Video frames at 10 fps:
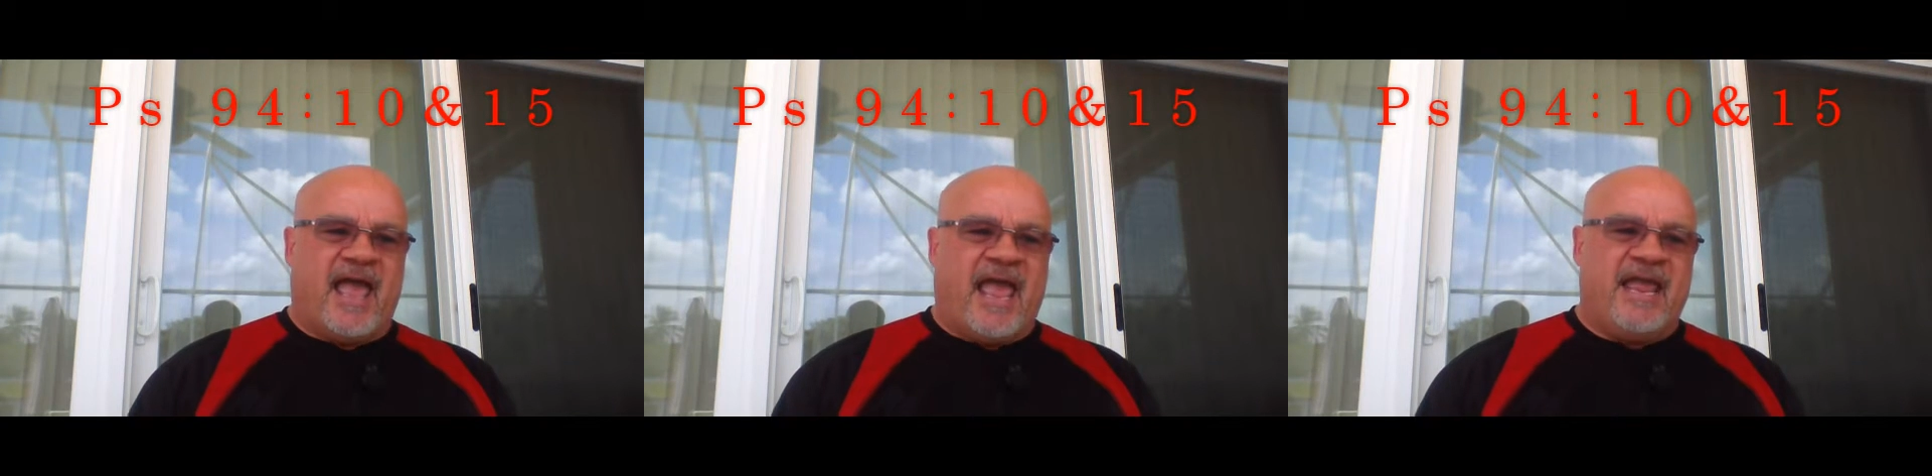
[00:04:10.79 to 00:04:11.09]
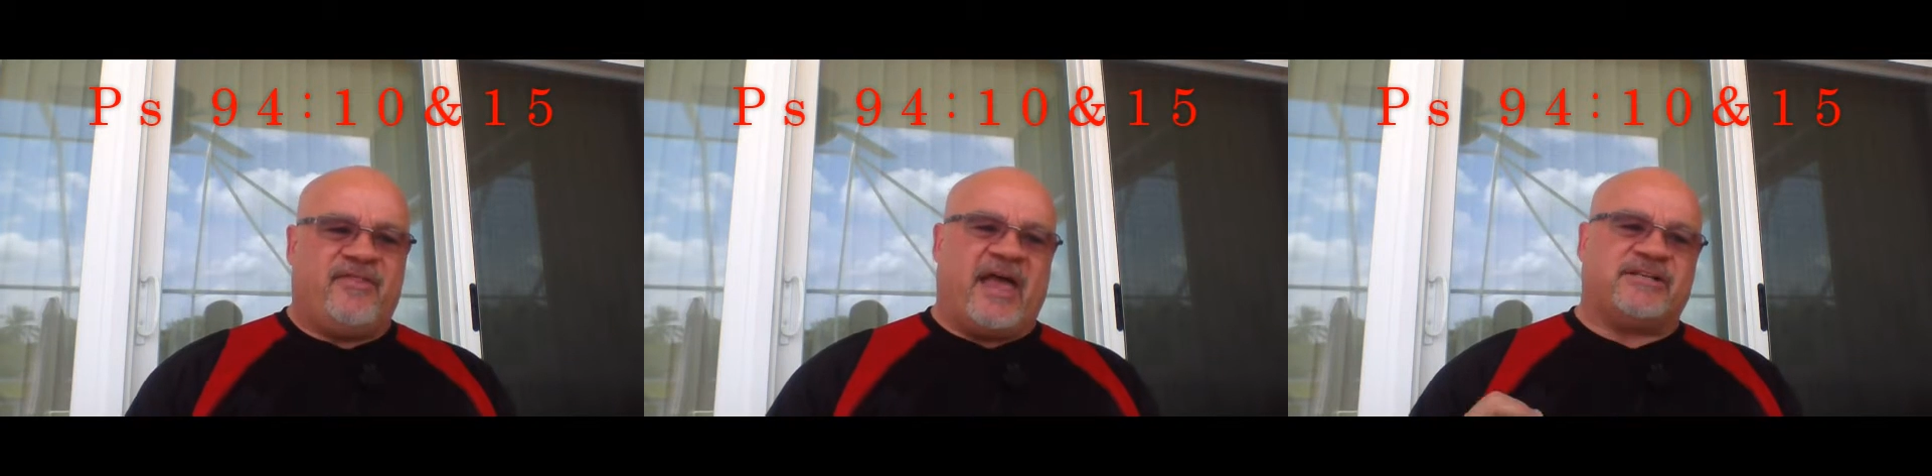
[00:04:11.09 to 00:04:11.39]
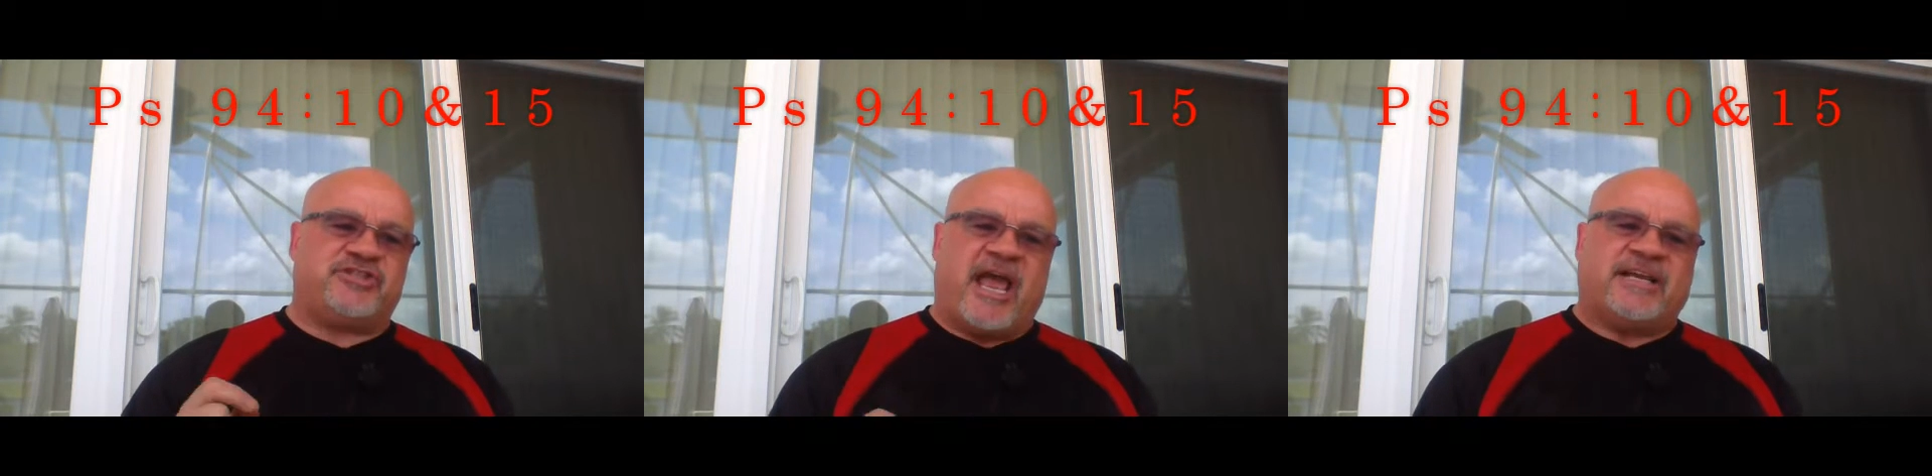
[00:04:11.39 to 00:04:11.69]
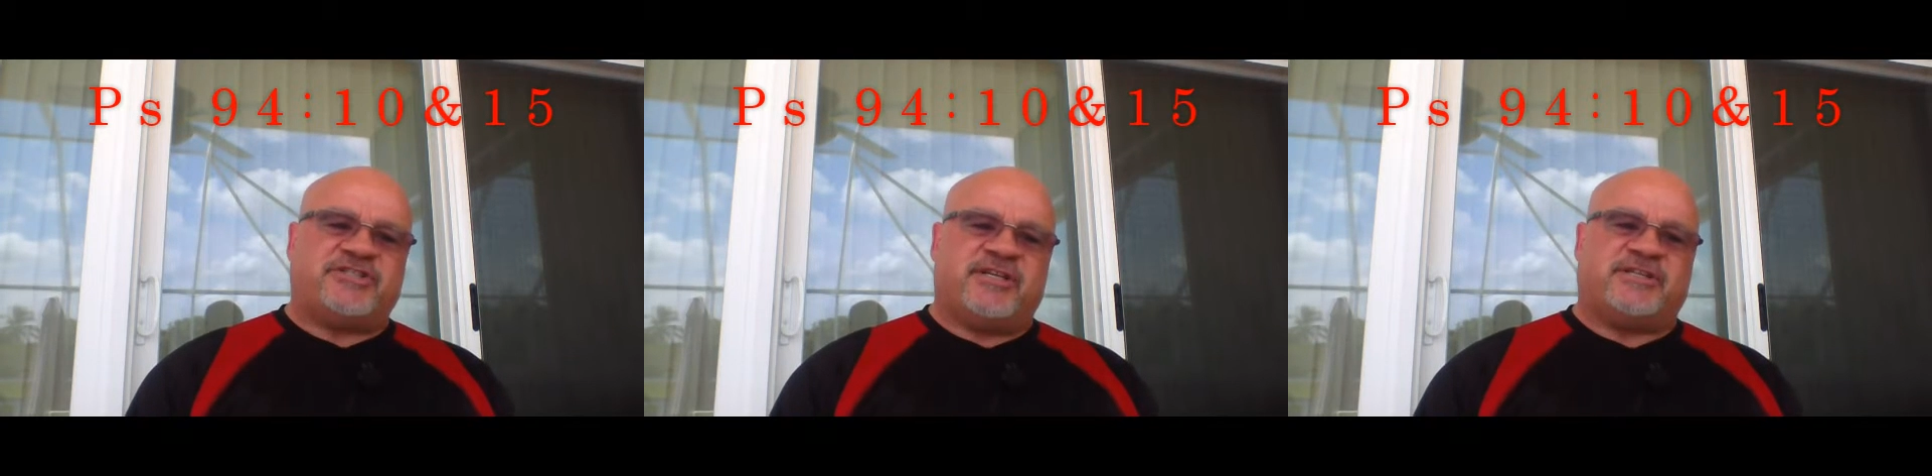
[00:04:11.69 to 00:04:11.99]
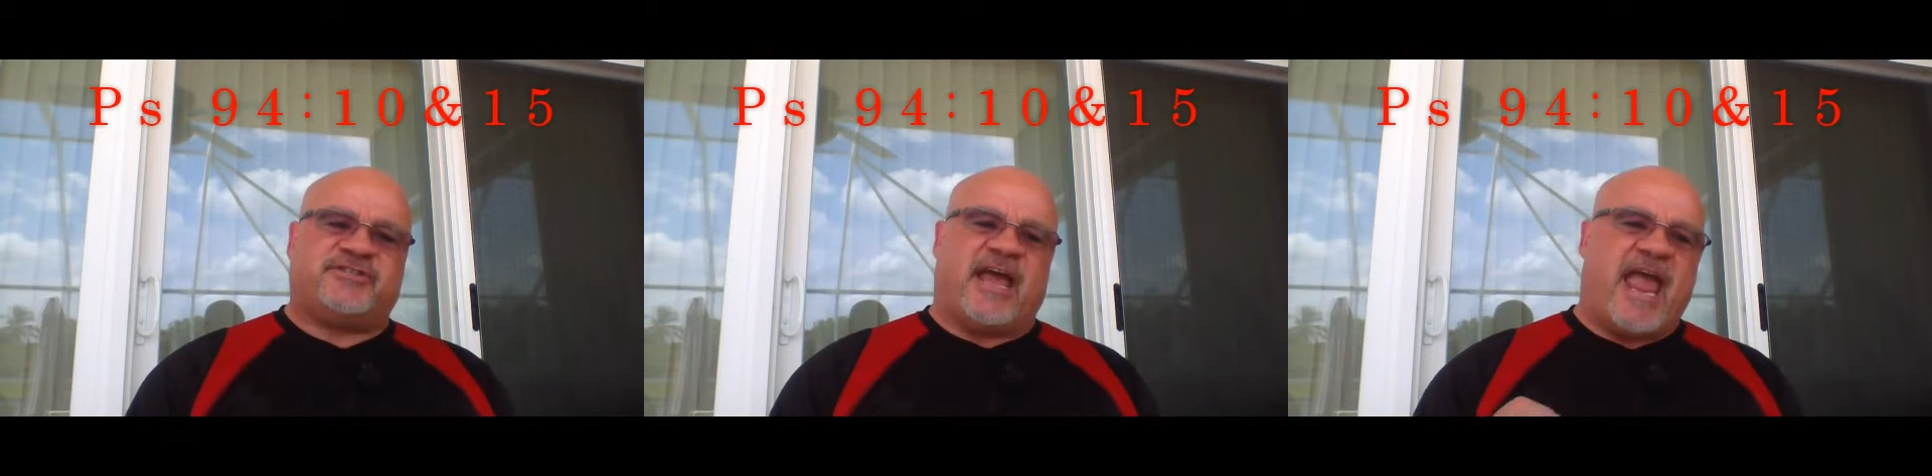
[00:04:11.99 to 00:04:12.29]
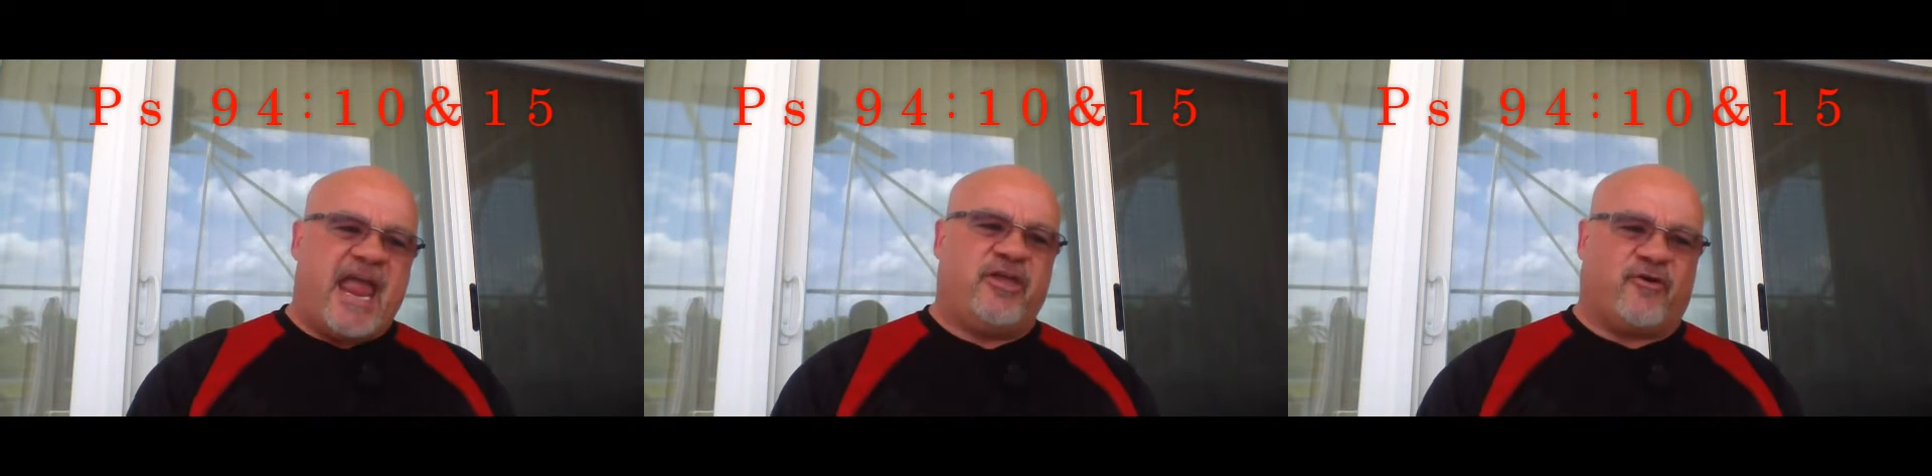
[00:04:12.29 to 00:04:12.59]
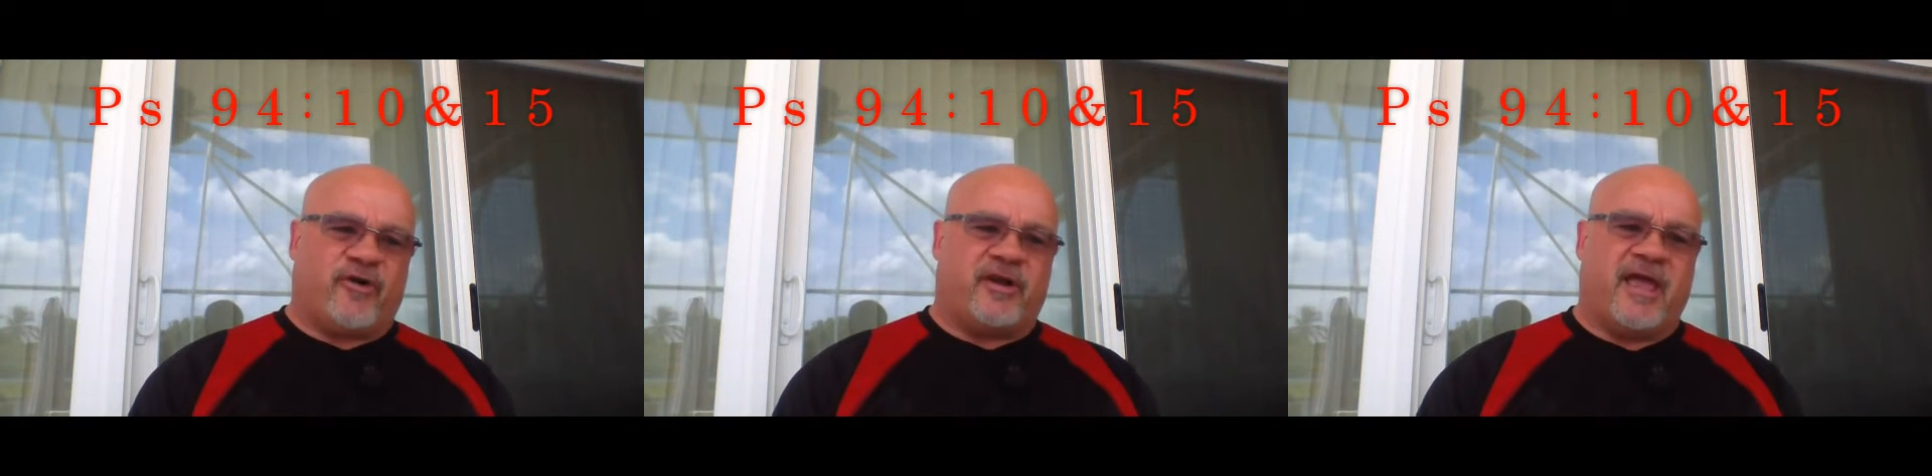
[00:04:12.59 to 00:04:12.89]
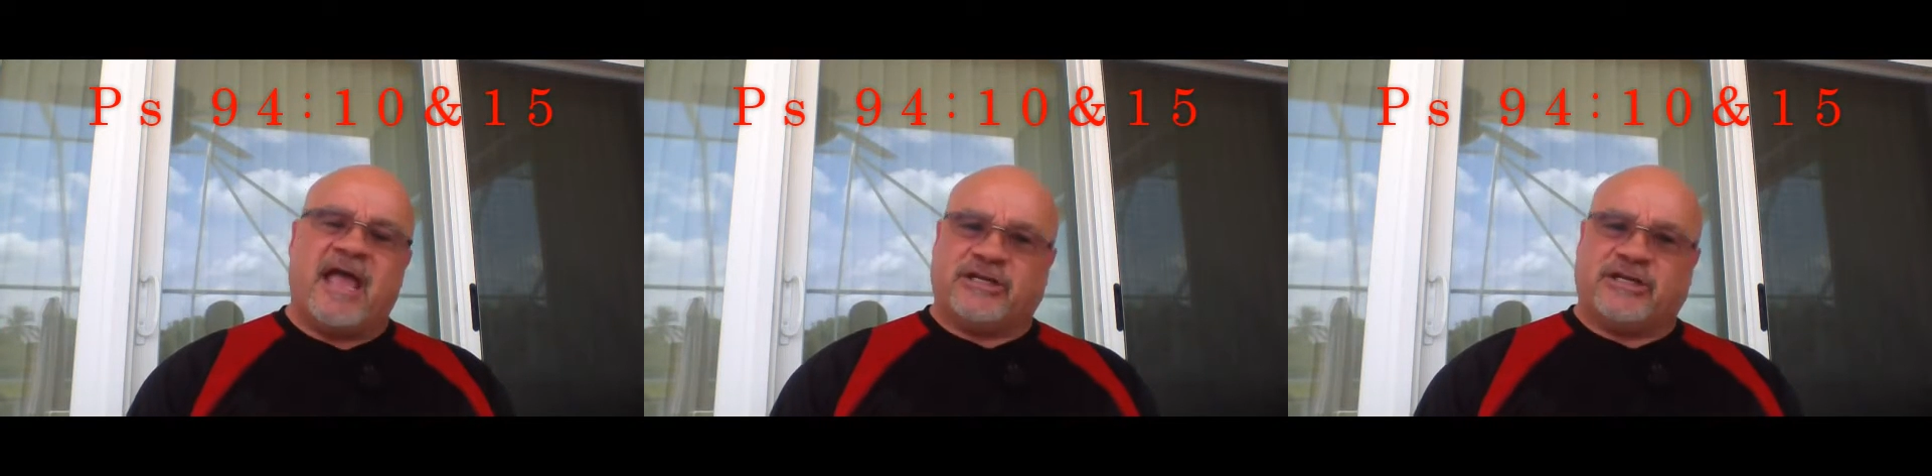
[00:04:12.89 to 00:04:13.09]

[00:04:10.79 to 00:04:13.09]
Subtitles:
"He that chasteneth the heathen,